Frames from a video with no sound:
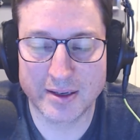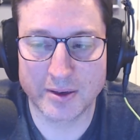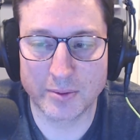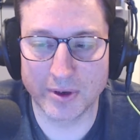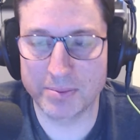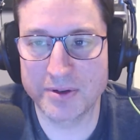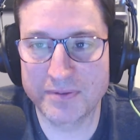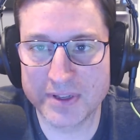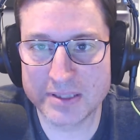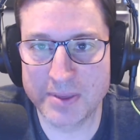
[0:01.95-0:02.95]
White boy
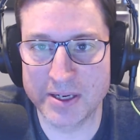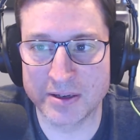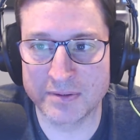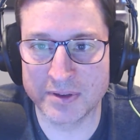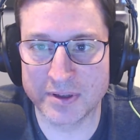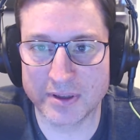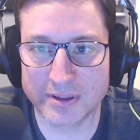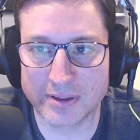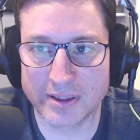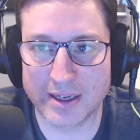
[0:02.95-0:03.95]
fucks me over,
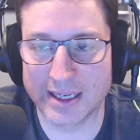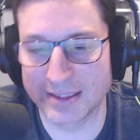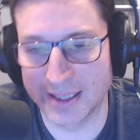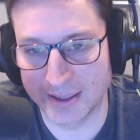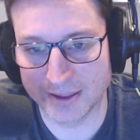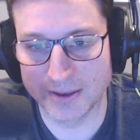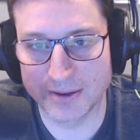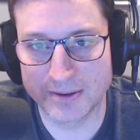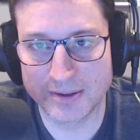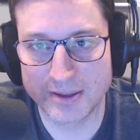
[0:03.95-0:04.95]
I let it go.
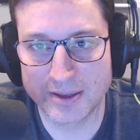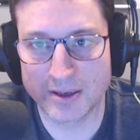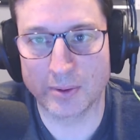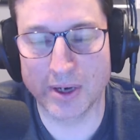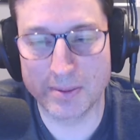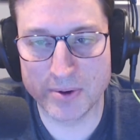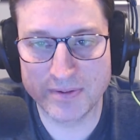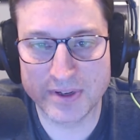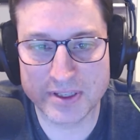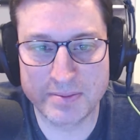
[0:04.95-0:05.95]
White boy
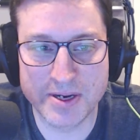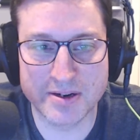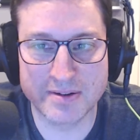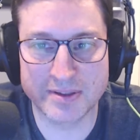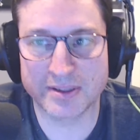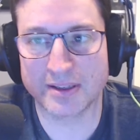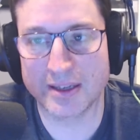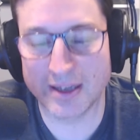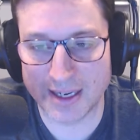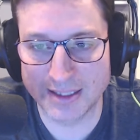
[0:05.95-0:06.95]
fucks me over,
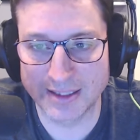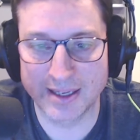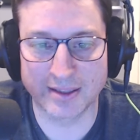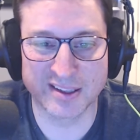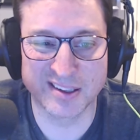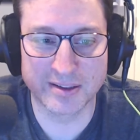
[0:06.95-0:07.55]
I let it go.